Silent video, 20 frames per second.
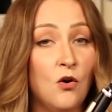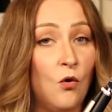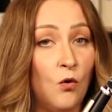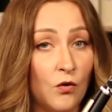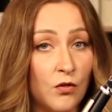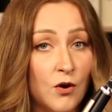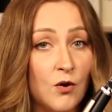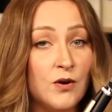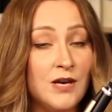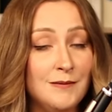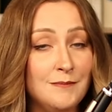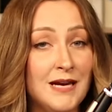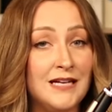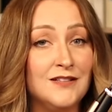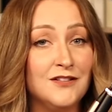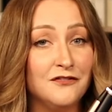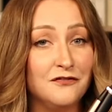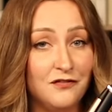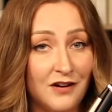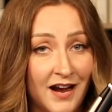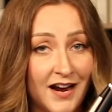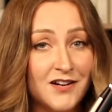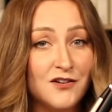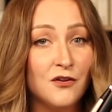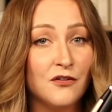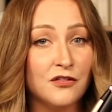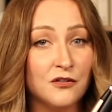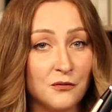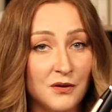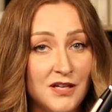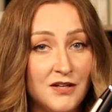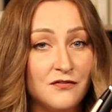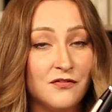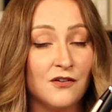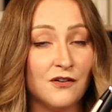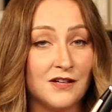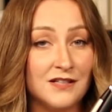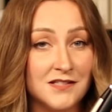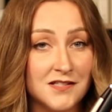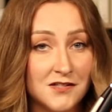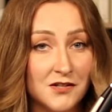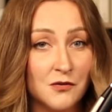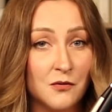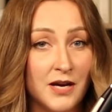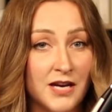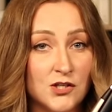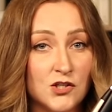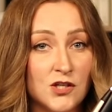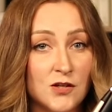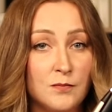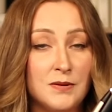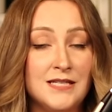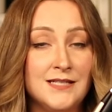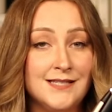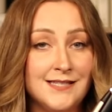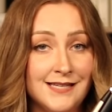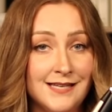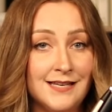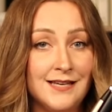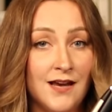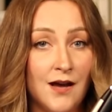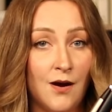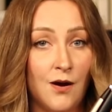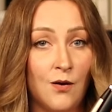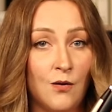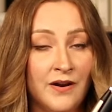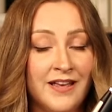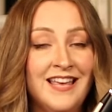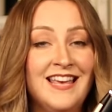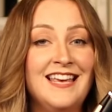although he made the final three for consideration to be CEO,